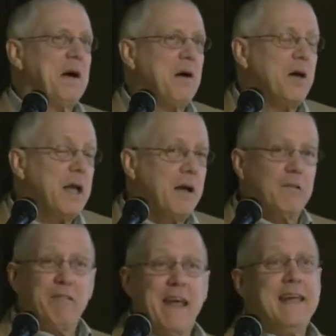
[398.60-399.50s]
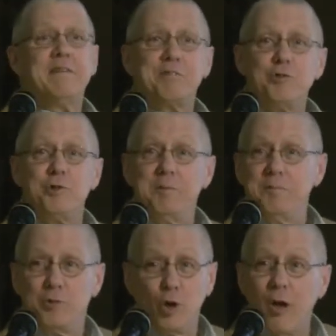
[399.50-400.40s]
on a late
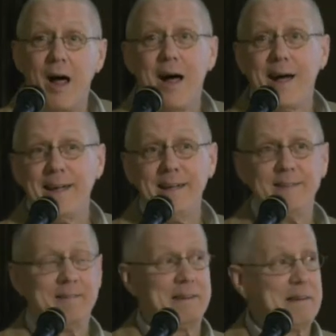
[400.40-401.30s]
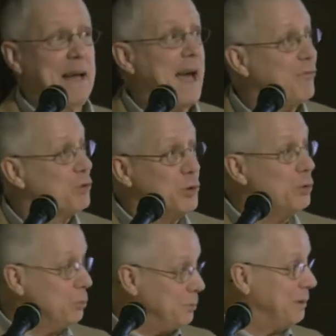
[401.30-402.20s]
July uh,
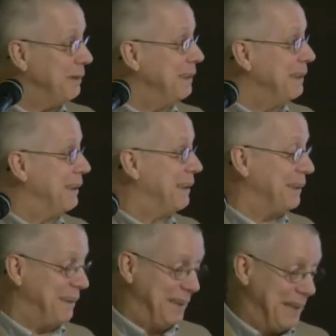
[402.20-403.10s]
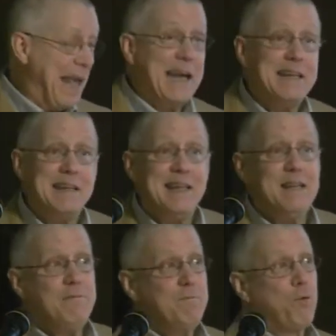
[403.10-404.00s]
afternoon uh, in
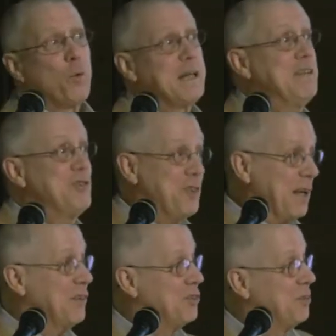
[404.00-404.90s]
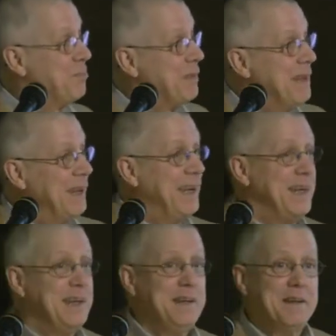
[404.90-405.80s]
1846,
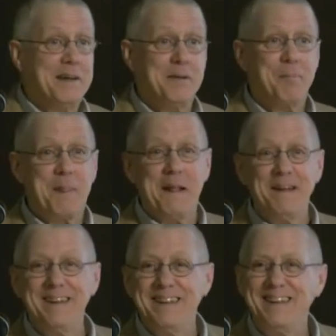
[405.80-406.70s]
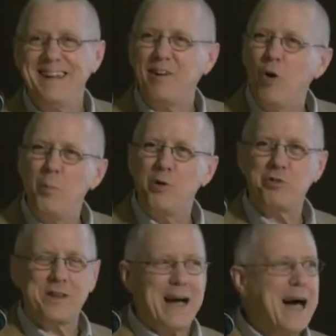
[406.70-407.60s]
a, uh, an
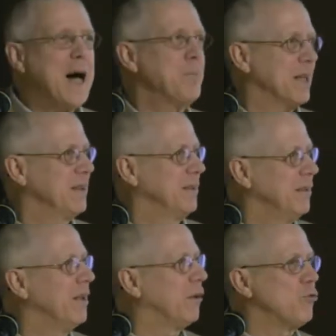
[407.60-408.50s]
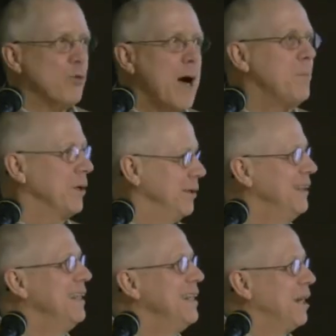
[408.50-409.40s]
almost comic little drama
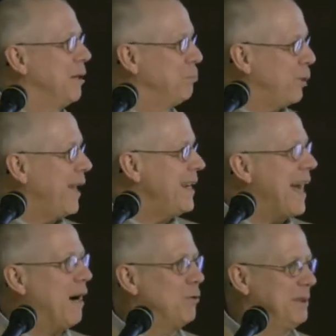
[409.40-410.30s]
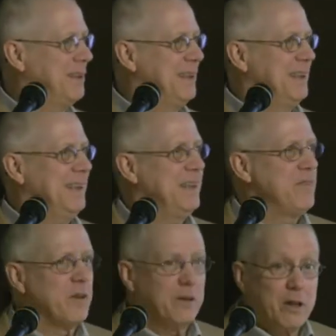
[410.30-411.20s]
uh, played out
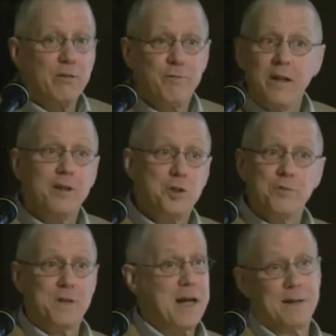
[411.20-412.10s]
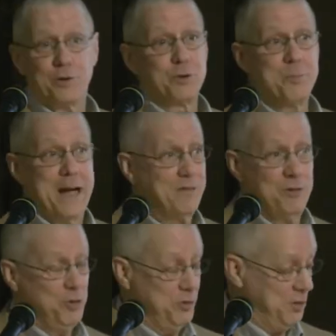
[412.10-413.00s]
in the little village of Concord,
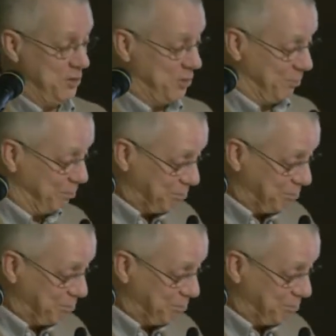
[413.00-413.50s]
Massachusetts